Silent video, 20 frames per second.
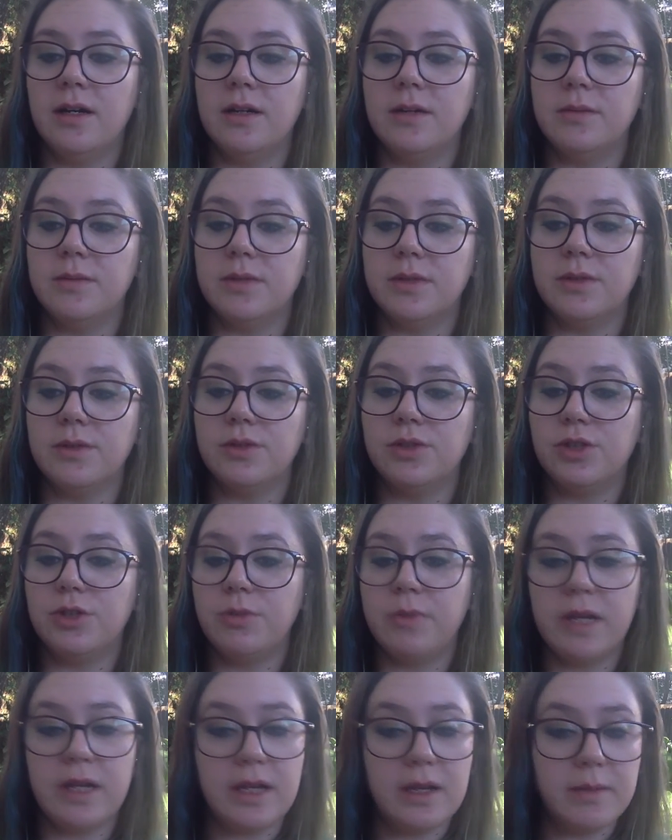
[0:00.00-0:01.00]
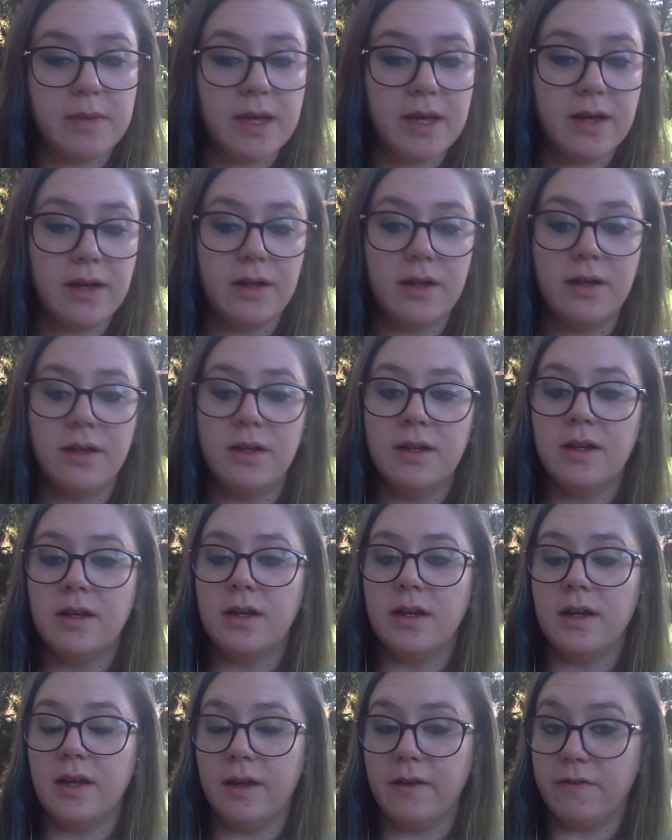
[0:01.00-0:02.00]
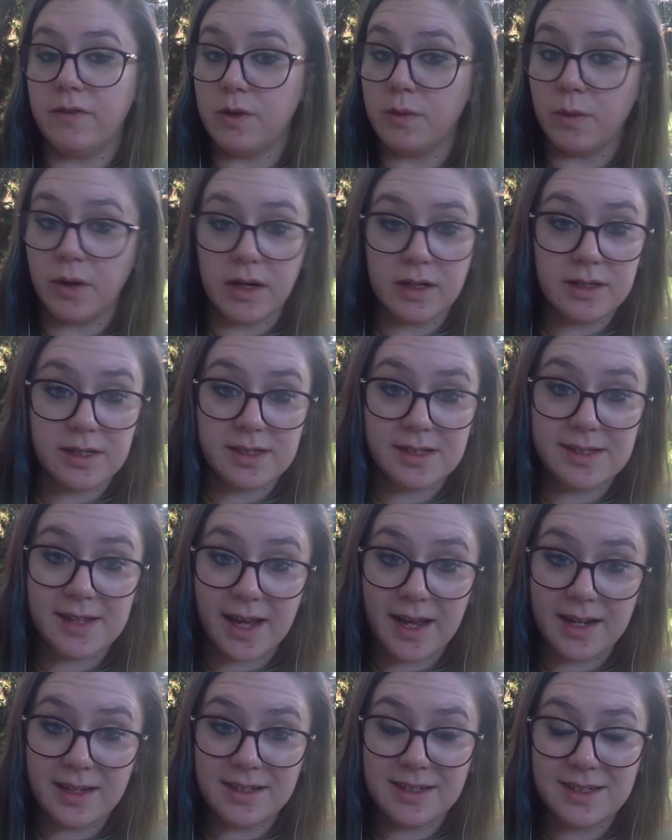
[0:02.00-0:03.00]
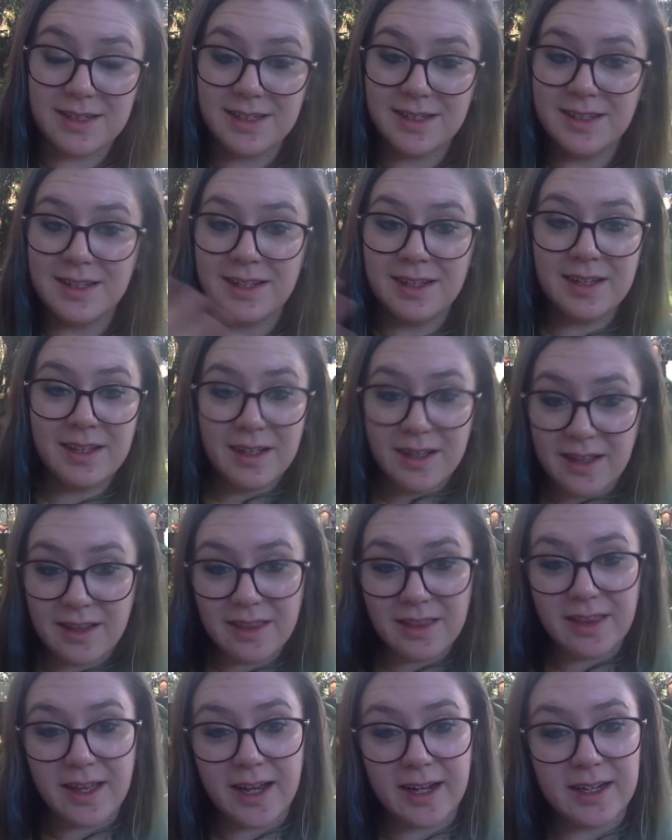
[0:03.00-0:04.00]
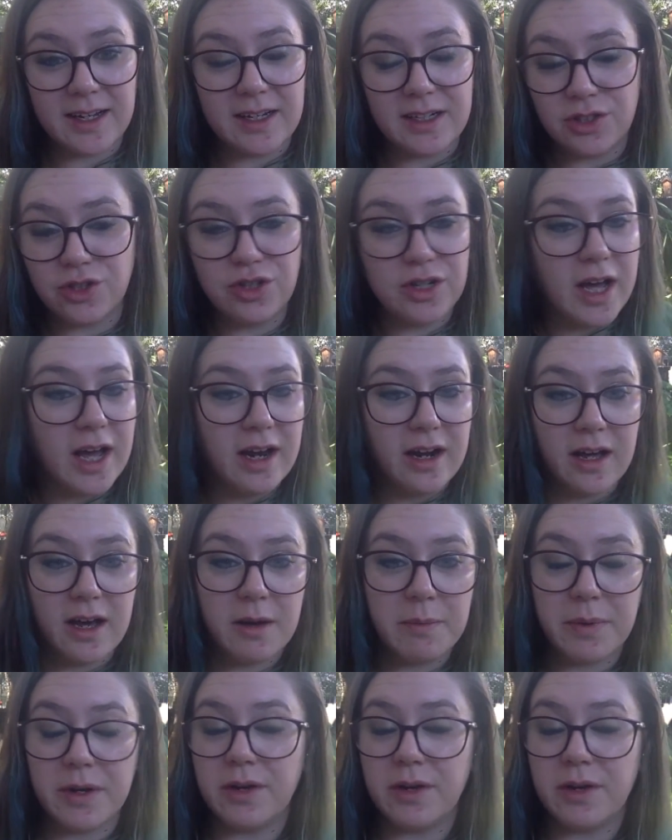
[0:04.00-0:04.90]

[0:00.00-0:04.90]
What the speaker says: so shoot me an email if you want to set that kind of chat up.